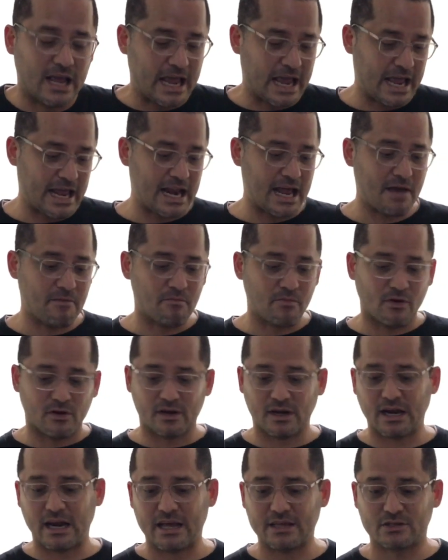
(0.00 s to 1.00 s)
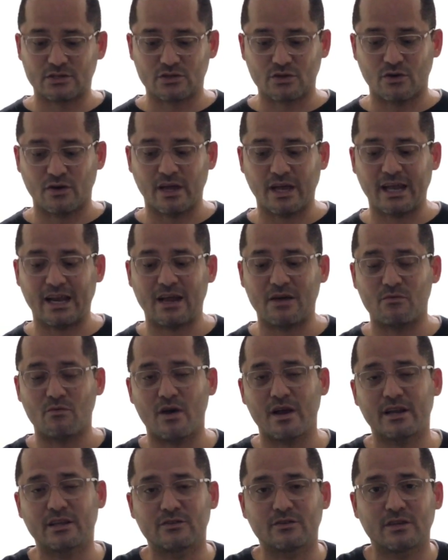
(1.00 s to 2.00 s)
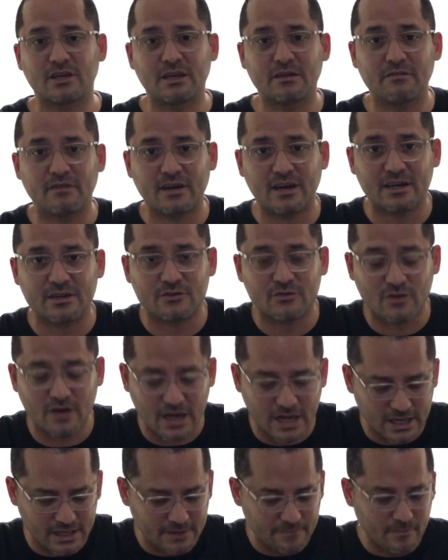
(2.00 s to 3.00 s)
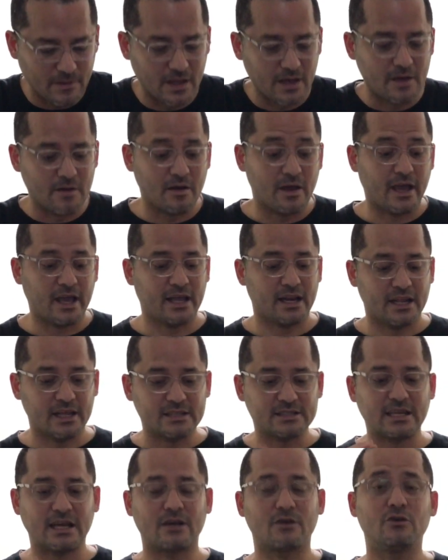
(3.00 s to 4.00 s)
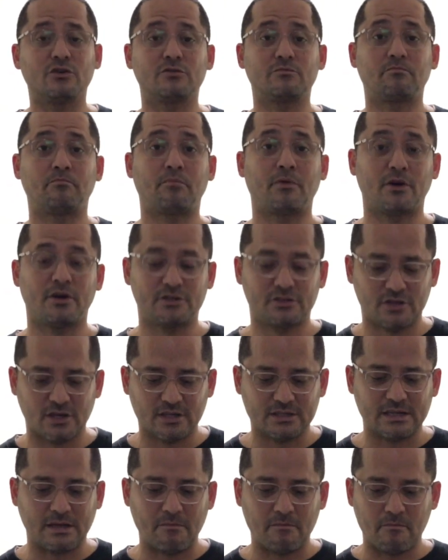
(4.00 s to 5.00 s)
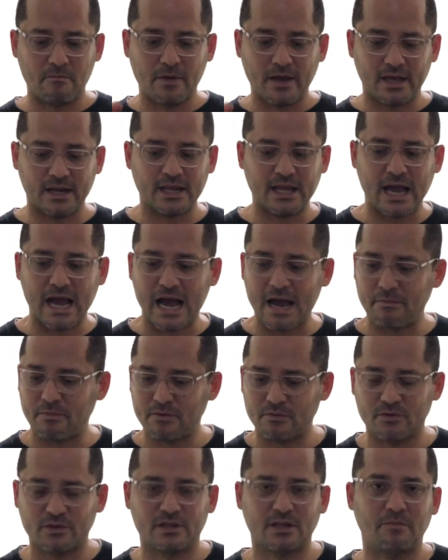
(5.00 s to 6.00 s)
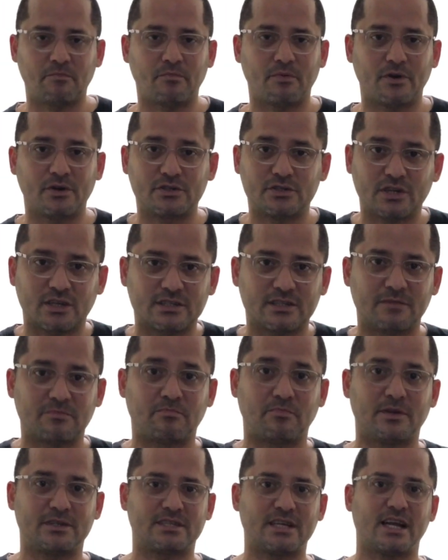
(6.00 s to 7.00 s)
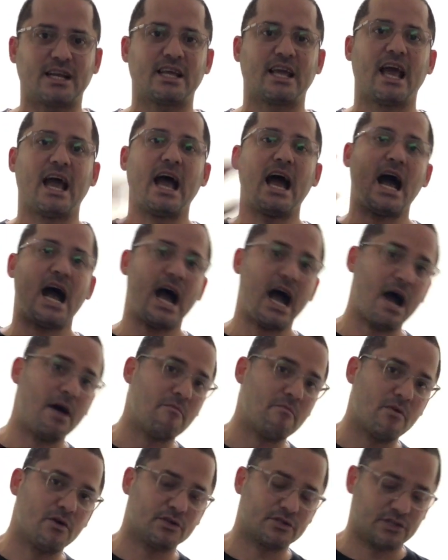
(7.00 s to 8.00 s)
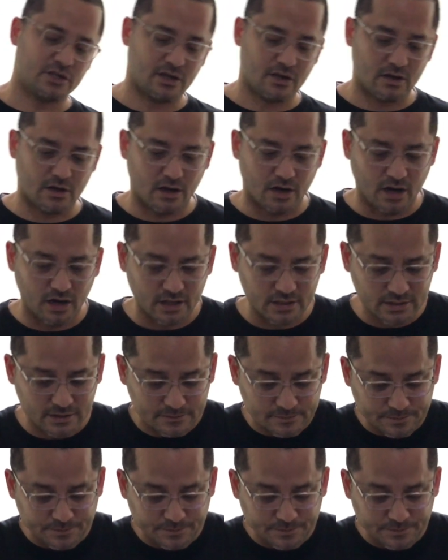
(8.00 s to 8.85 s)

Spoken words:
and I bought it, I saw it, and I wanted to give it a try. It is a good purchase. I'm very happy with the purchase, especially how much it costs.